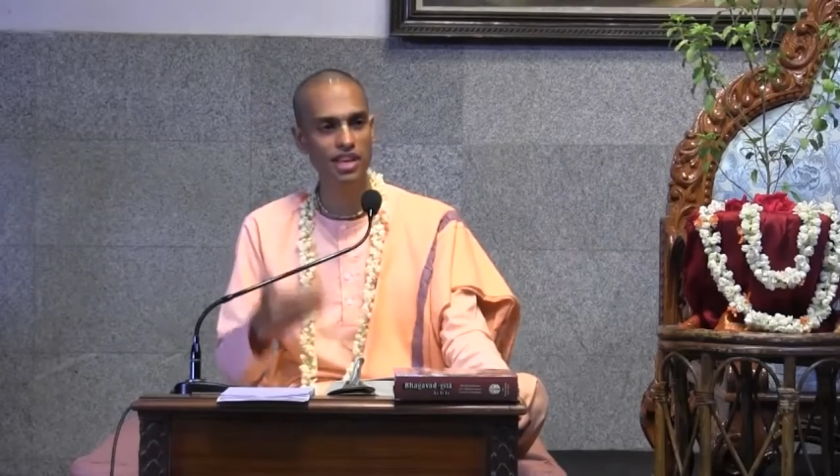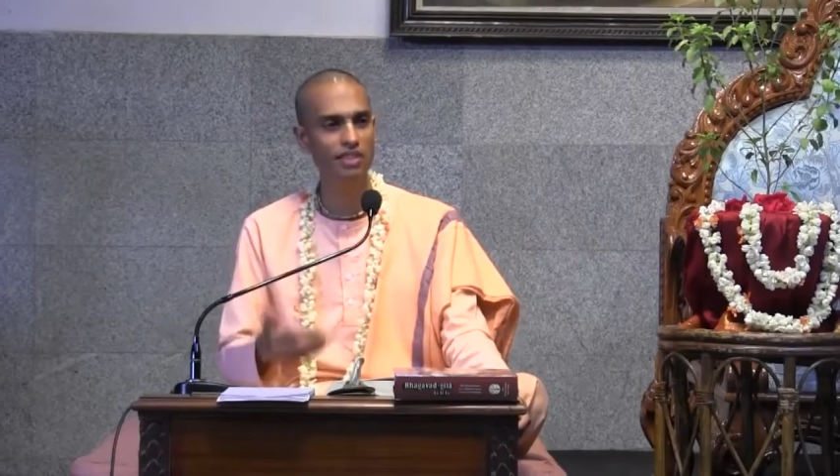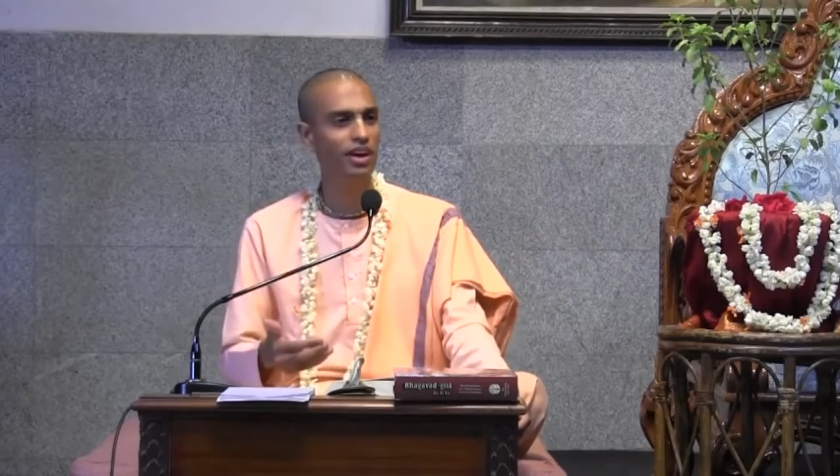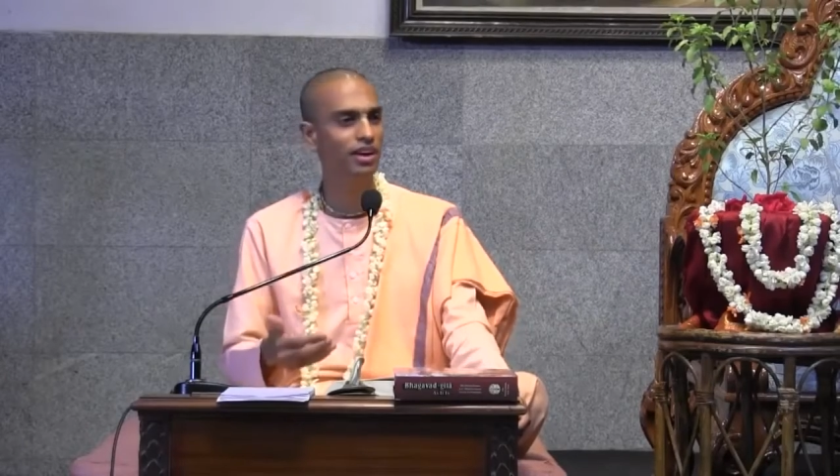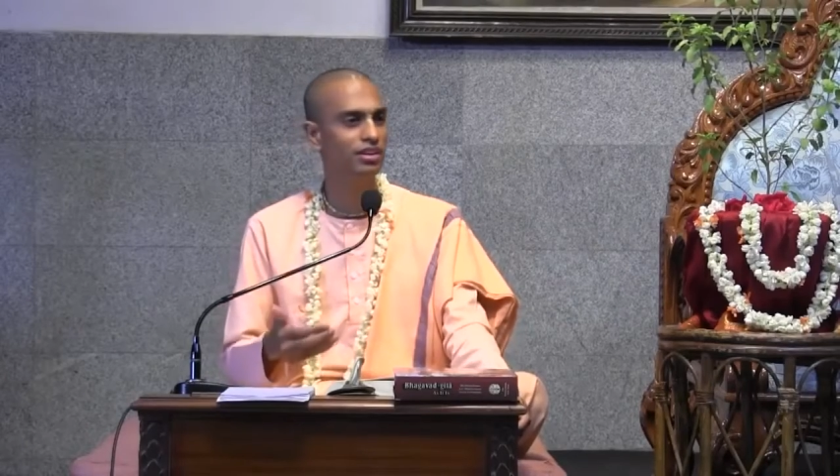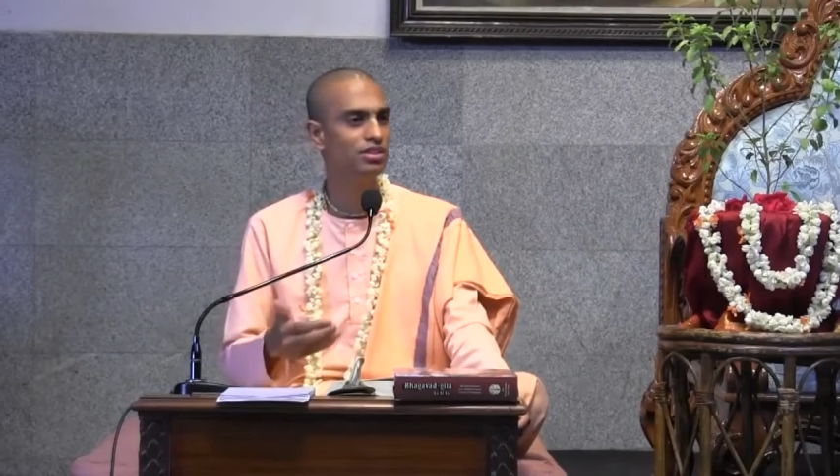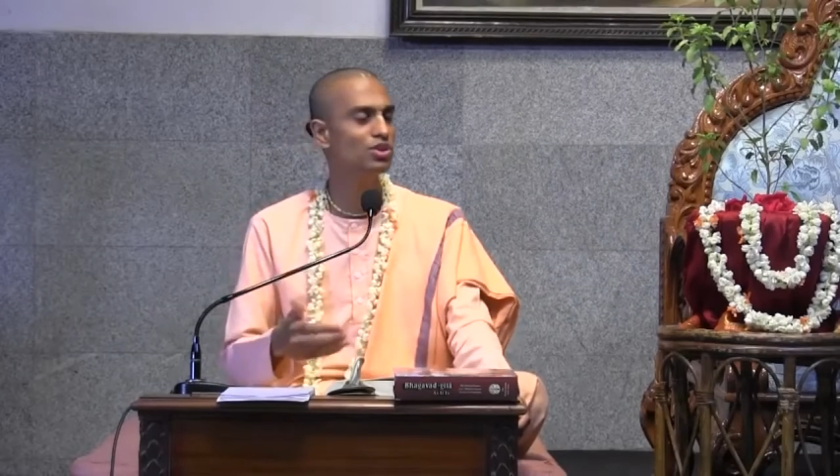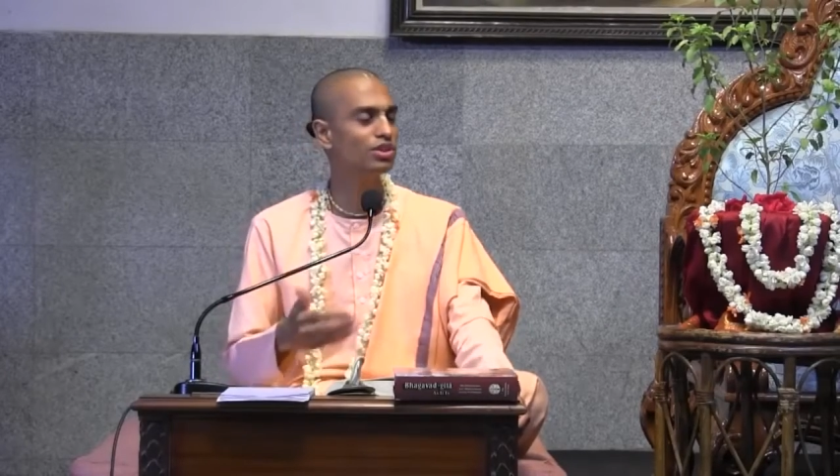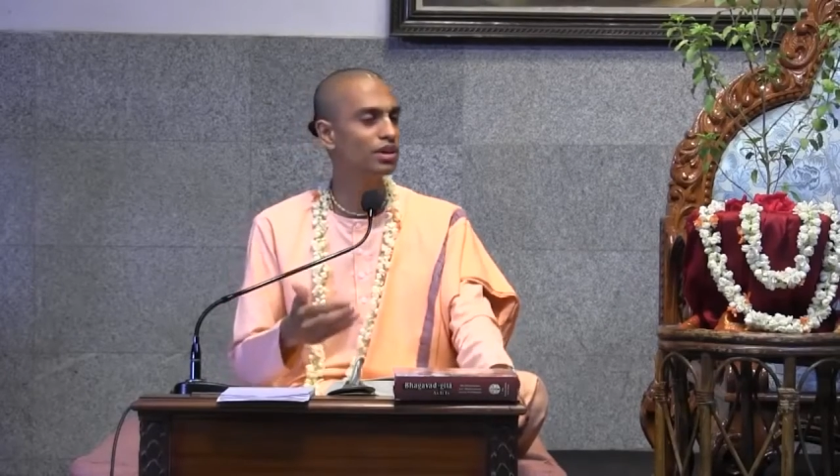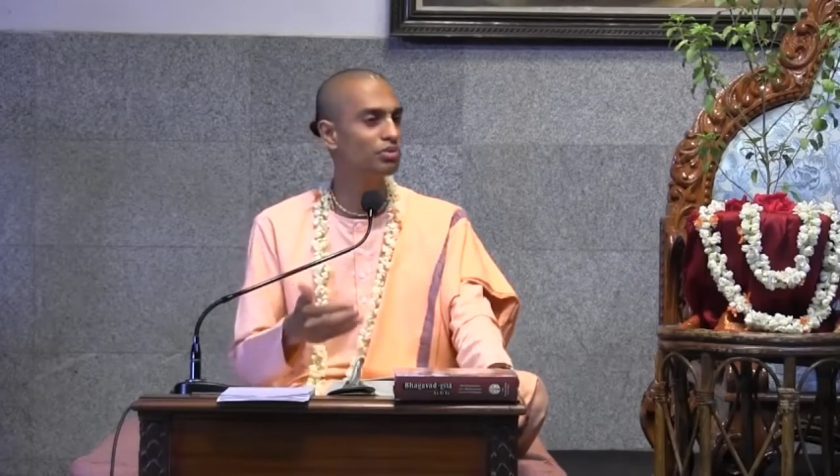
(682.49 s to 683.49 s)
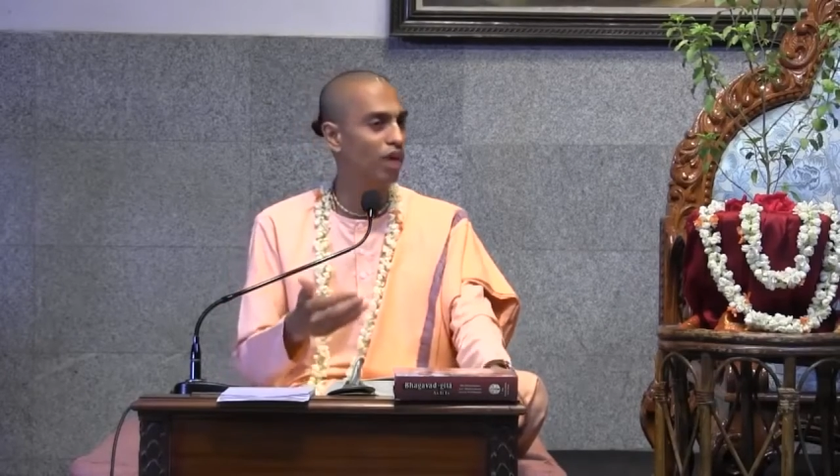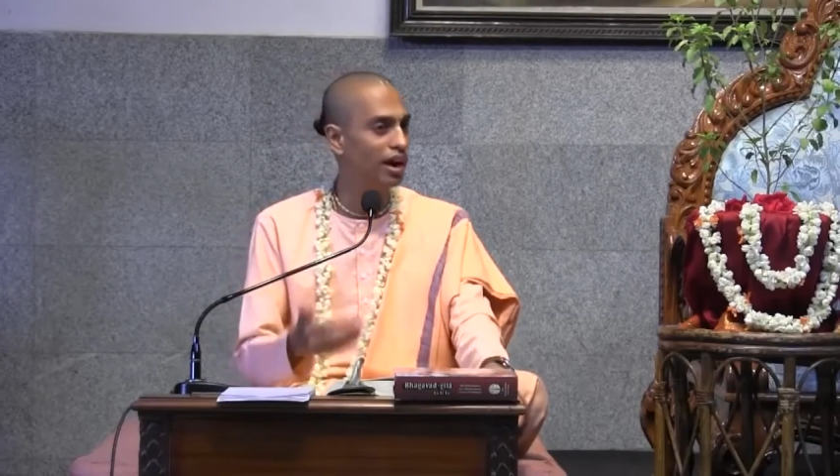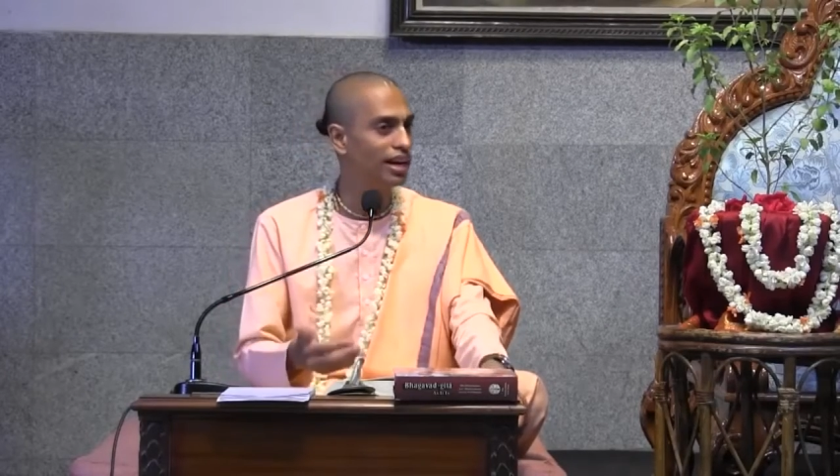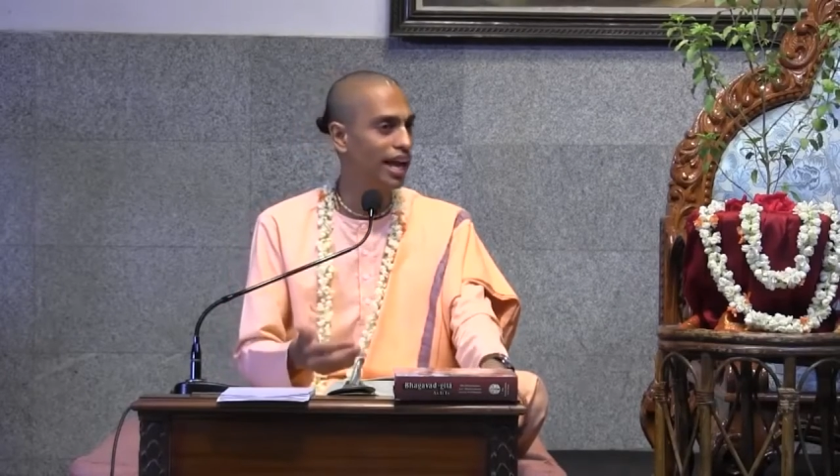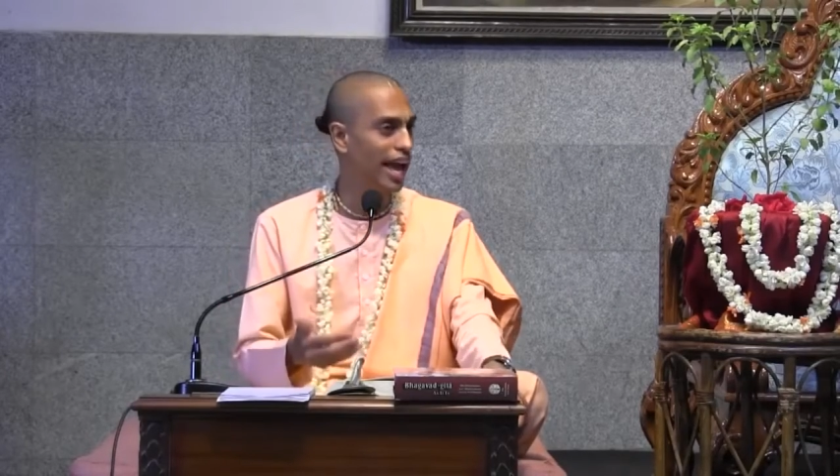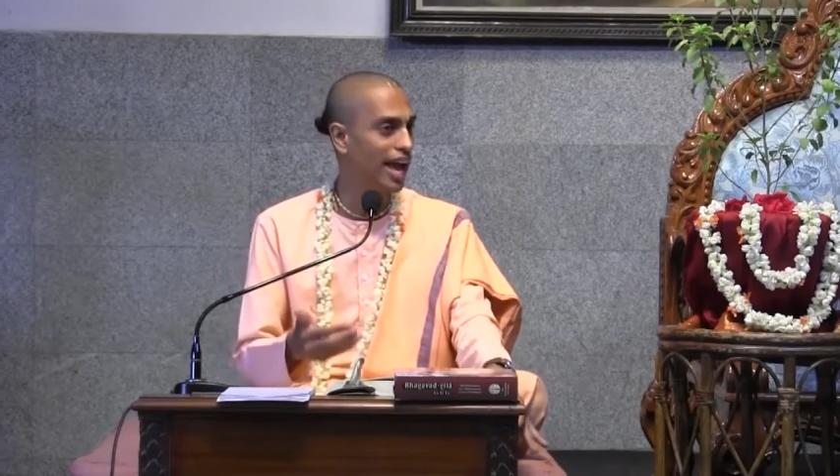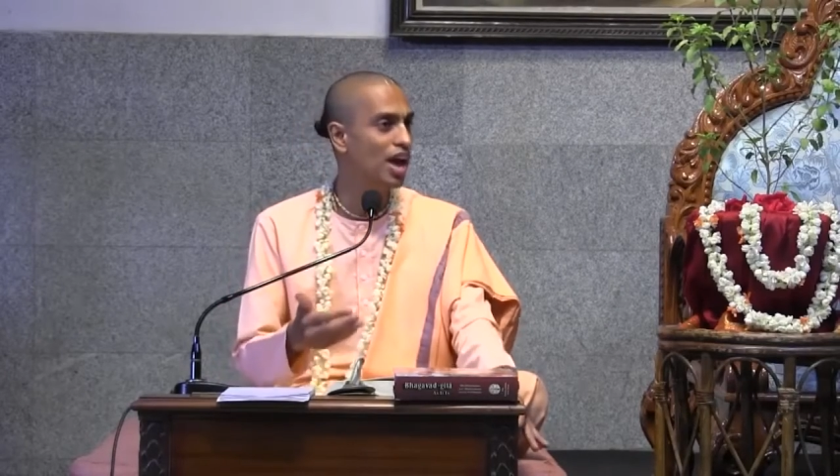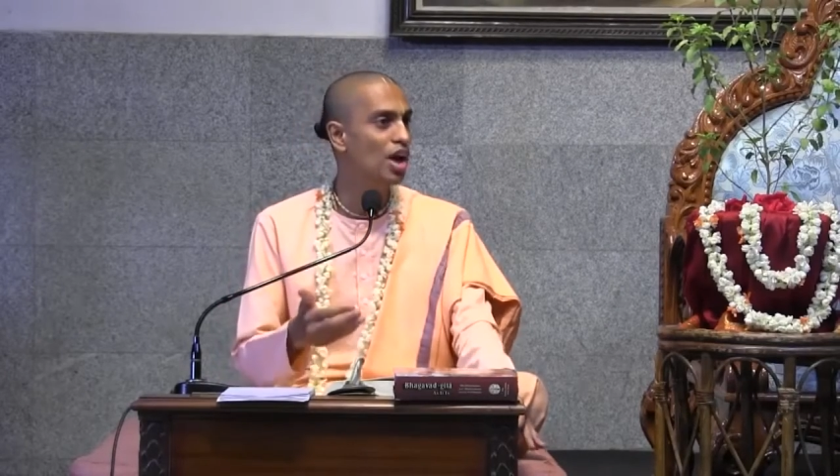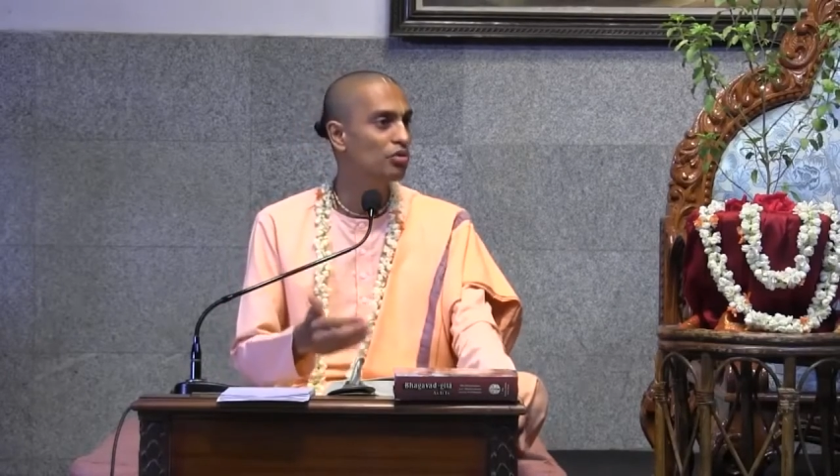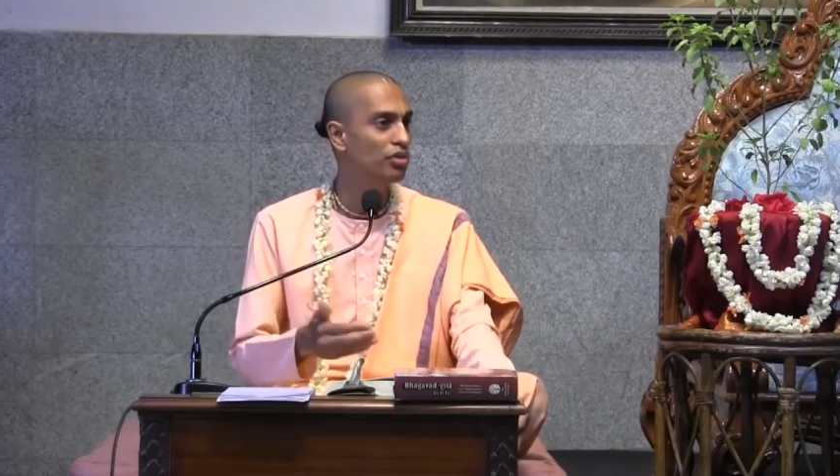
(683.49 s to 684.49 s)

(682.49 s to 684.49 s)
given so that one day